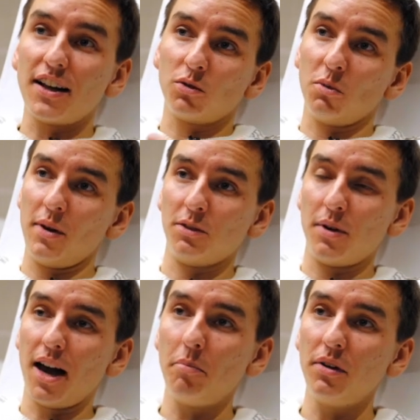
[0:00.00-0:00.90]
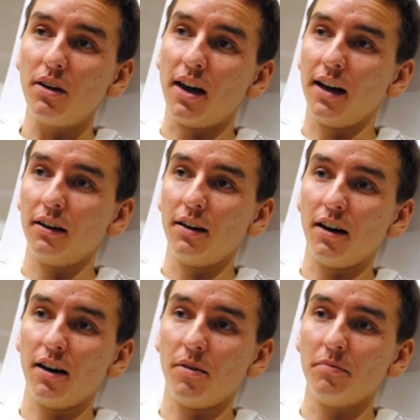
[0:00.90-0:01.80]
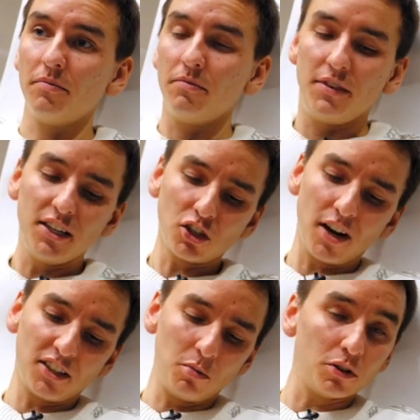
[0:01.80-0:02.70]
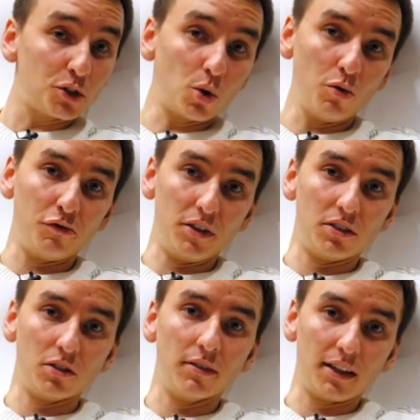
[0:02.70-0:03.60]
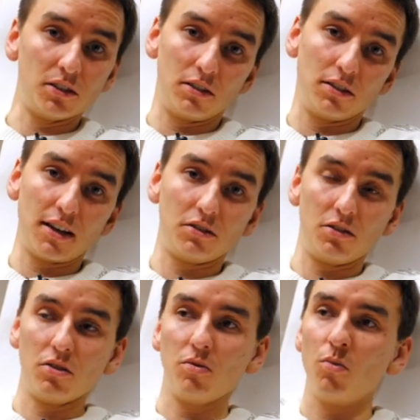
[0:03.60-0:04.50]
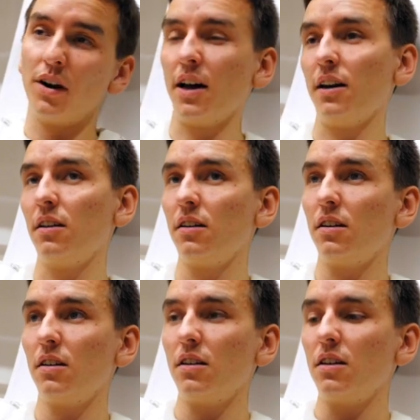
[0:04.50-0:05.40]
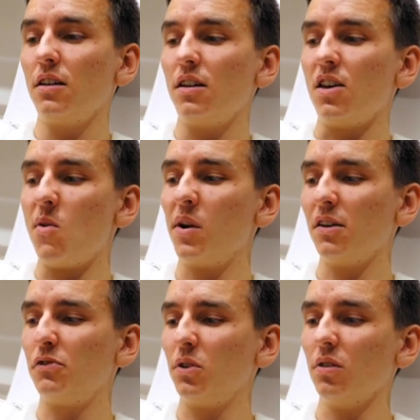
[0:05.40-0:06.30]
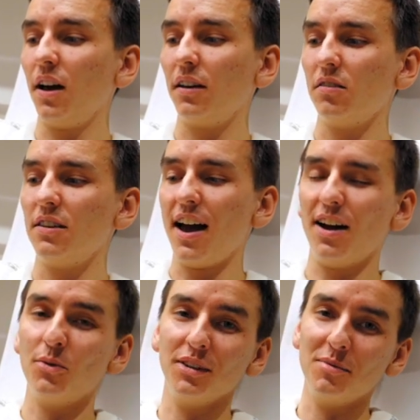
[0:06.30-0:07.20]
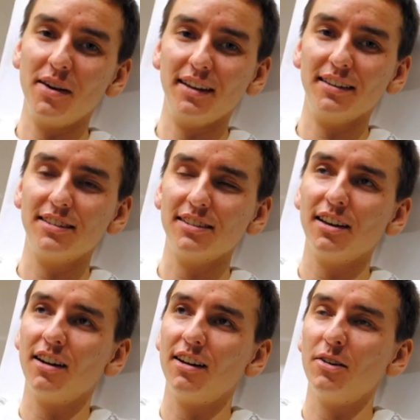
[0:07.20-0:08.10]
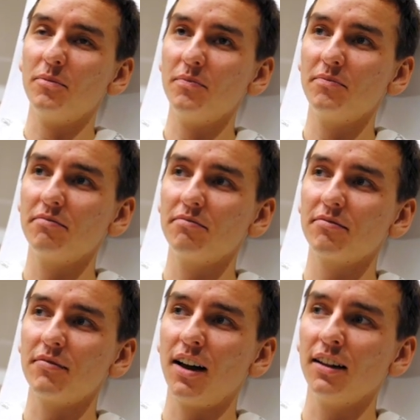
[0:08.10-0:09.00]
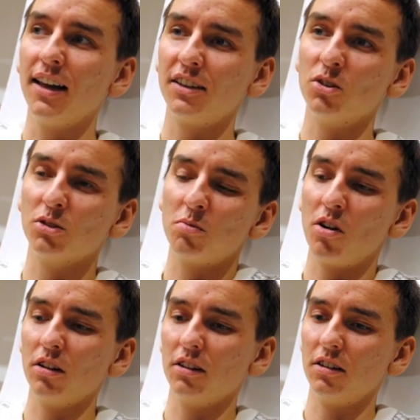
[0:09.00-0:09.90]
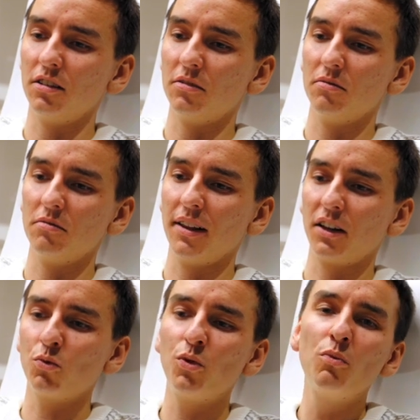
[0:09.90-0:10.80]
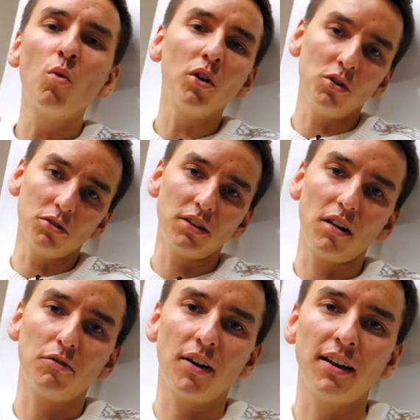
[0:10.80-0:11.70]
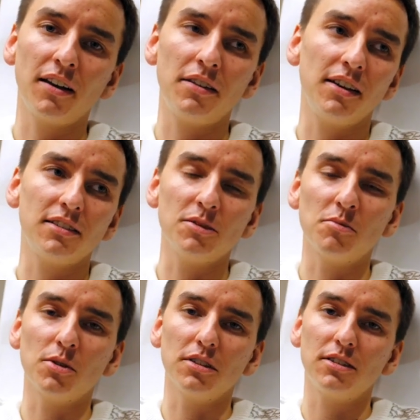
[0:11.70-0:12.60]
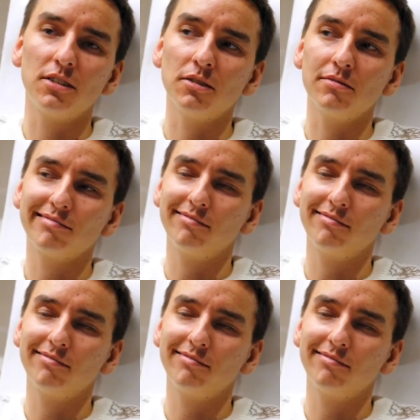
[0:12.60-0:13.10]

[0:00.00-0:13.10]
that's what makes me happy. And um, these are like small trophies of like success, you know, when I, when I feel like, yeah, I really made it. Um, I like those small, um, like reward yourself. I, I, think it's important, so.